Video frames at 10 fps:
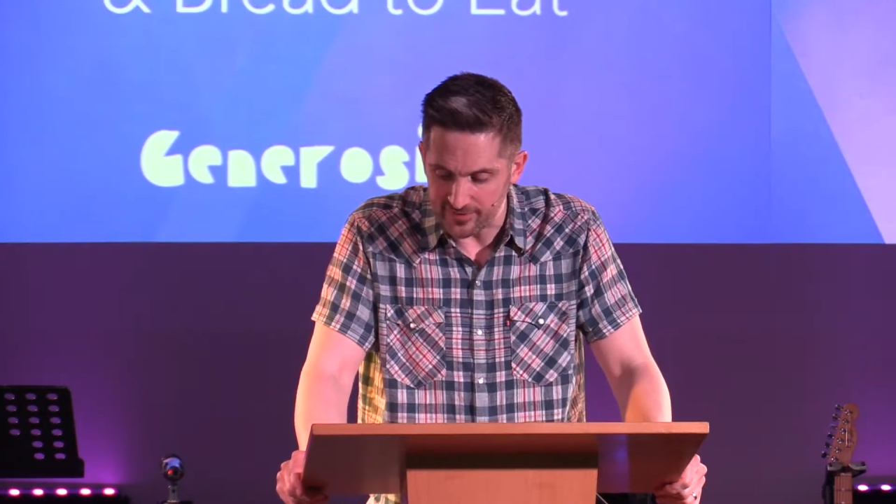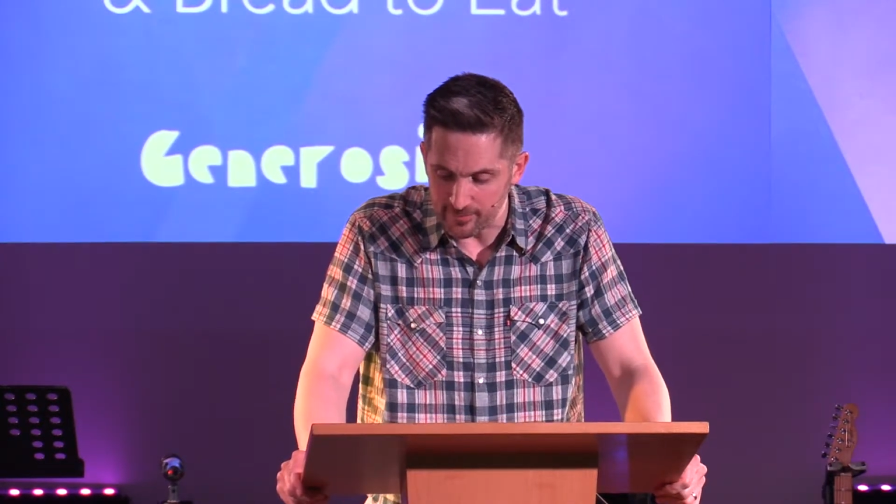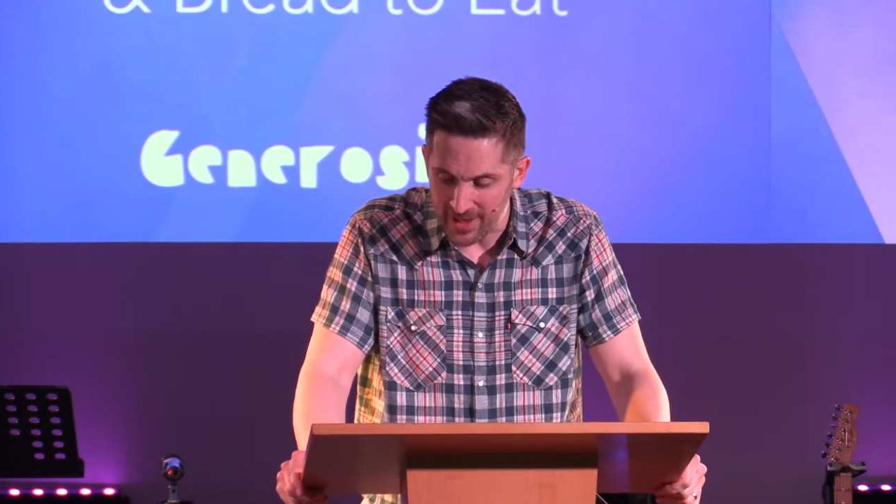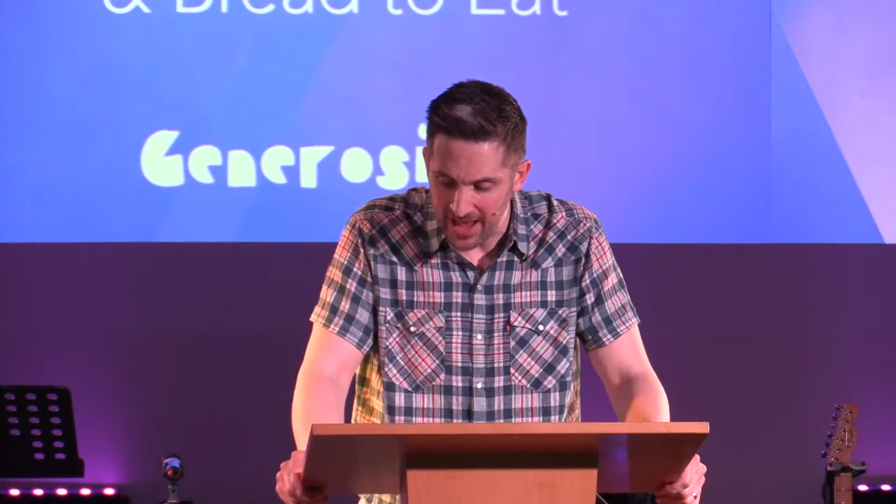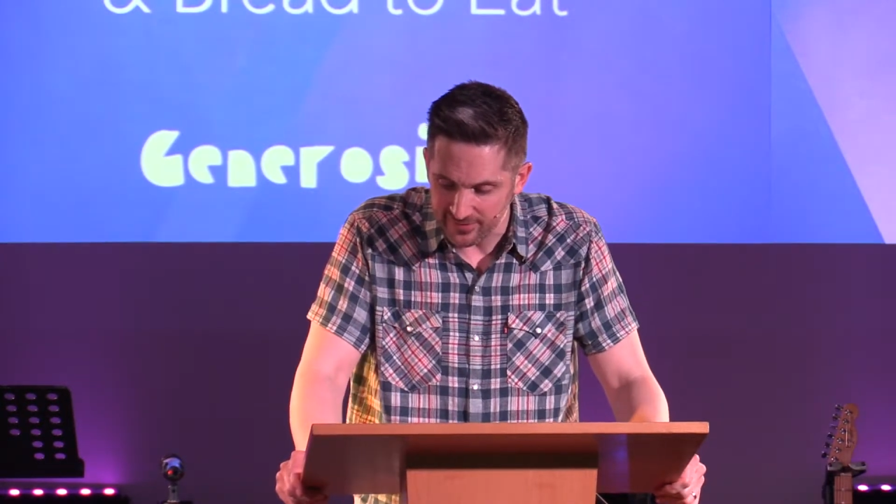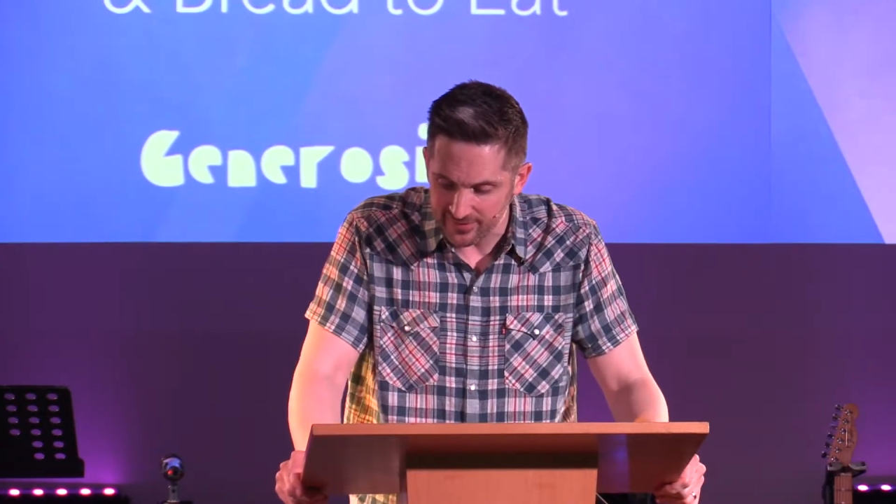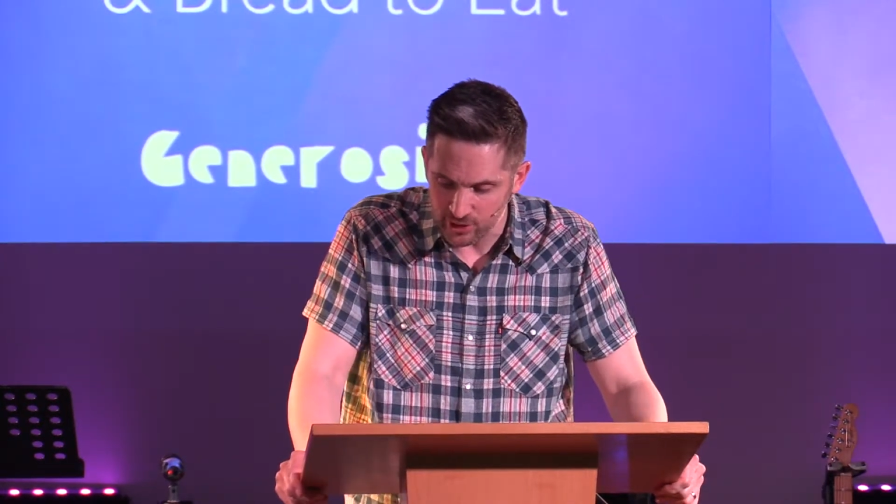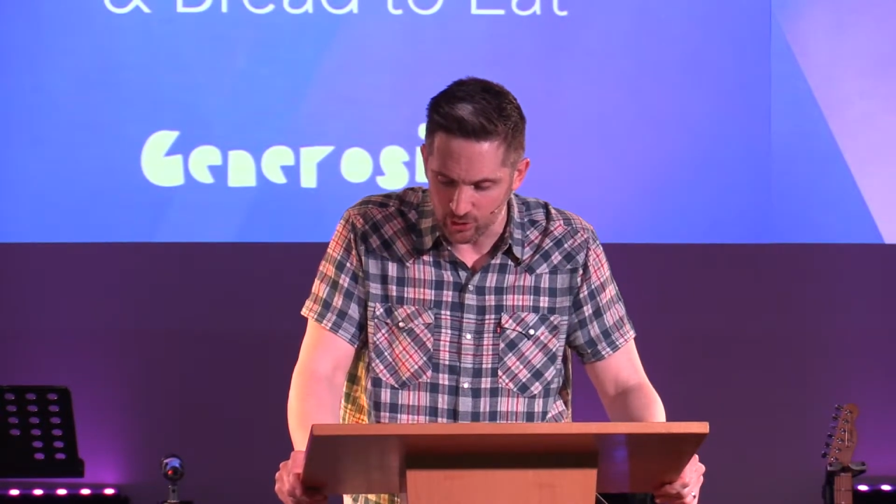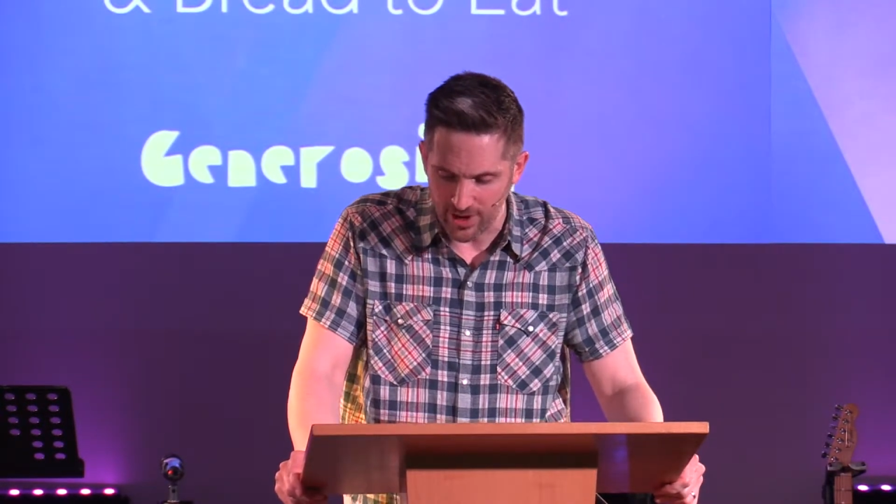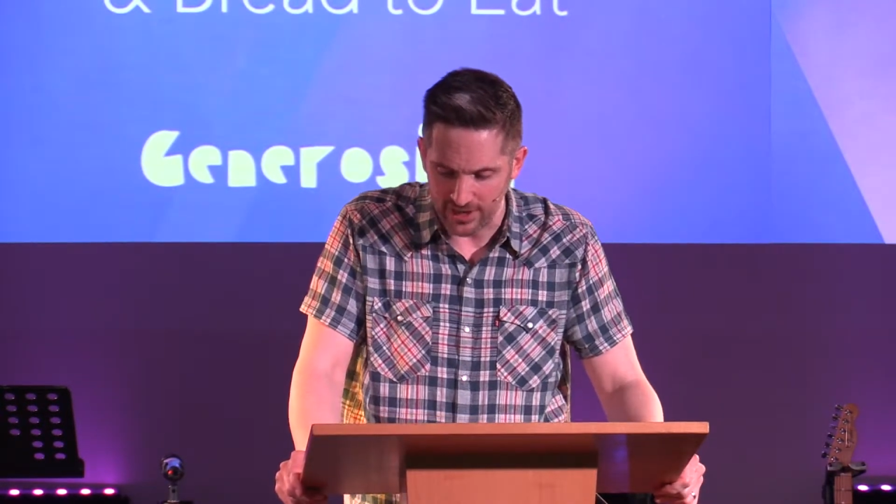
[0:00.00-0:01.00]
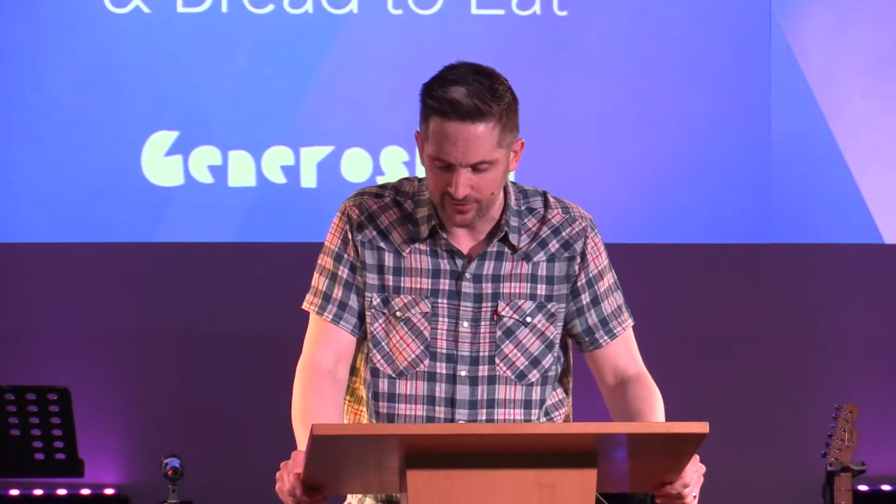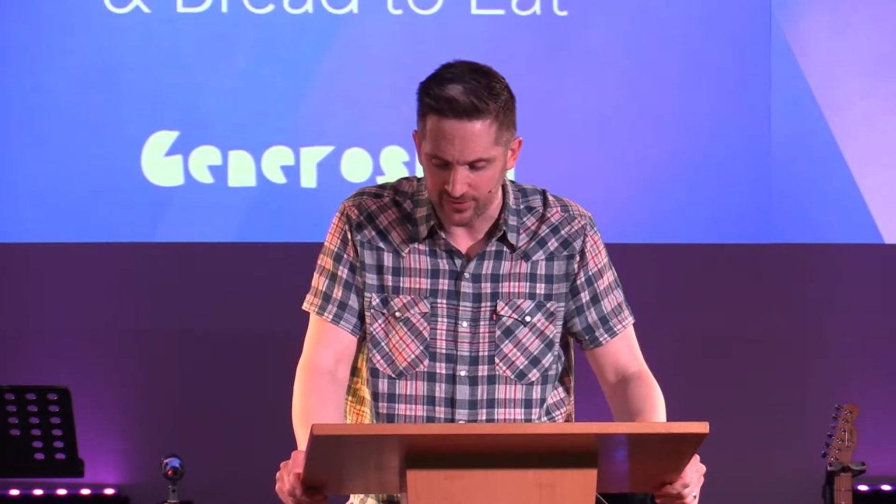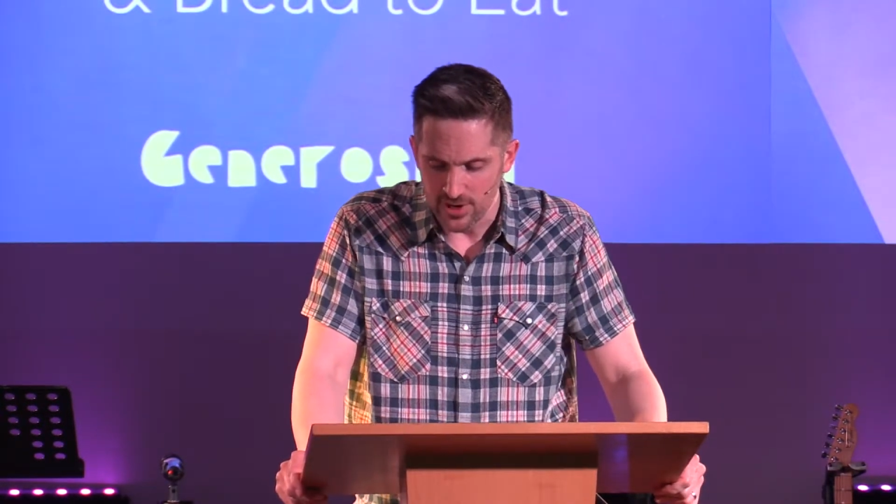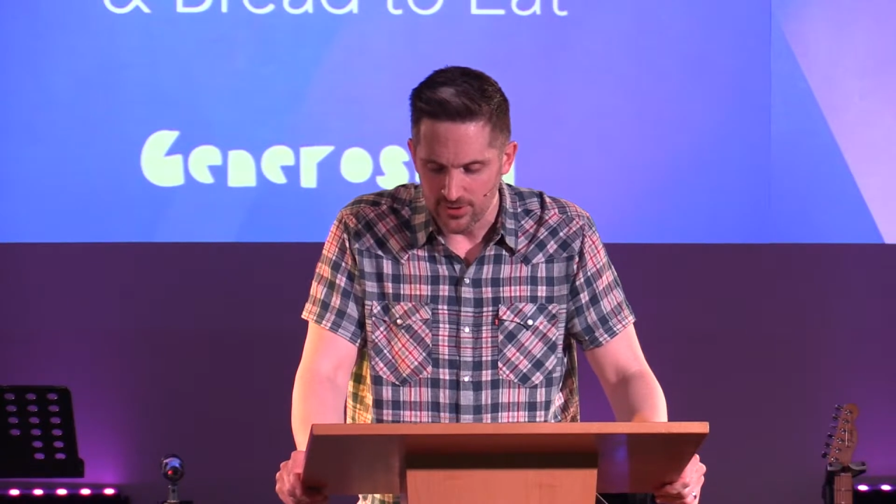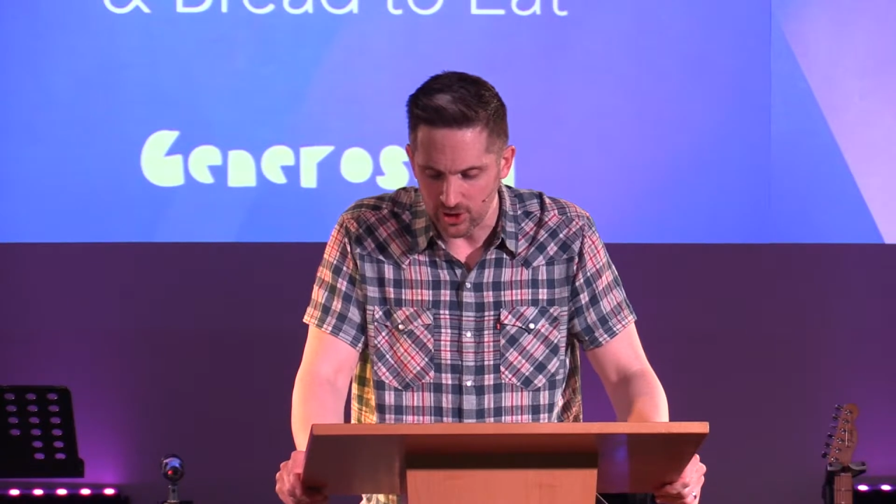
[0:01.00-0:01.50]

of the surpassing grace